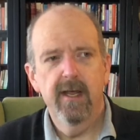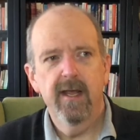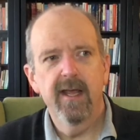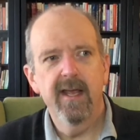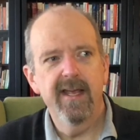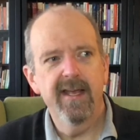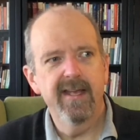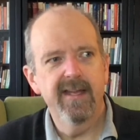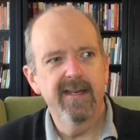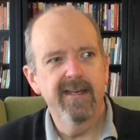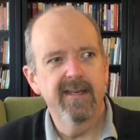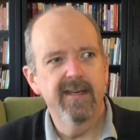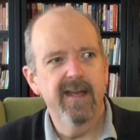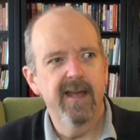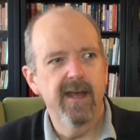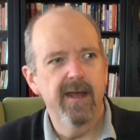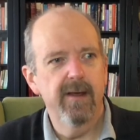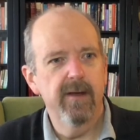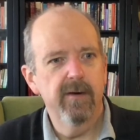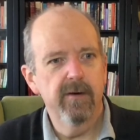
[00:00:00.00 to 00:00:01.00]
at
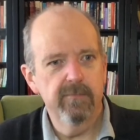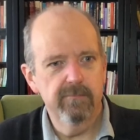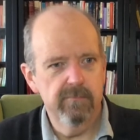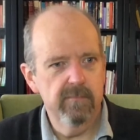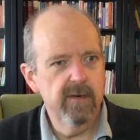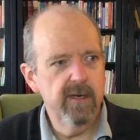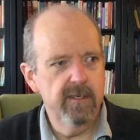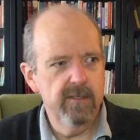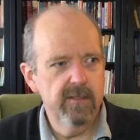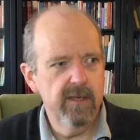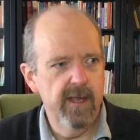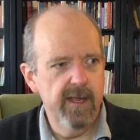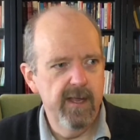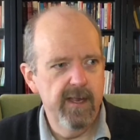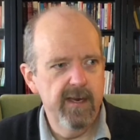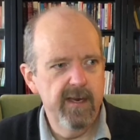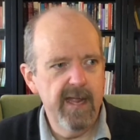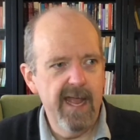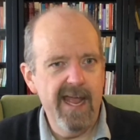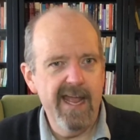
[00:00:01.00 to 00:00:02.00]
the
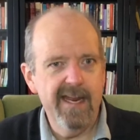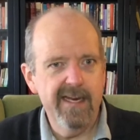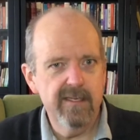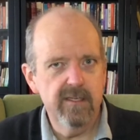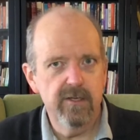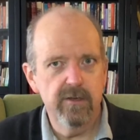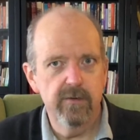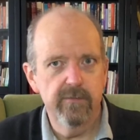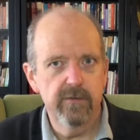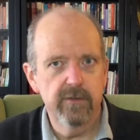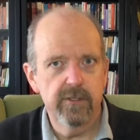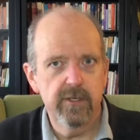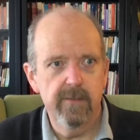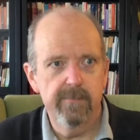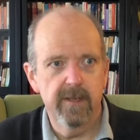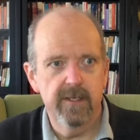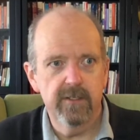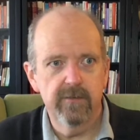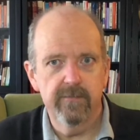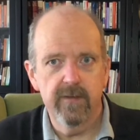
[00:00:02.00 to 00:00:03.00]
University of
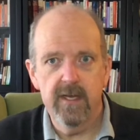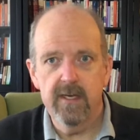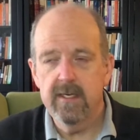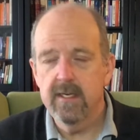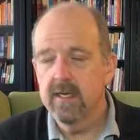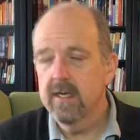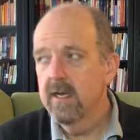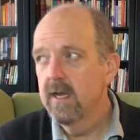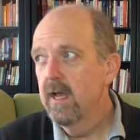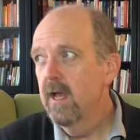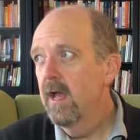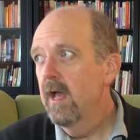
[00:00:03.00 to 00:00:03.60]
Pennsylvania.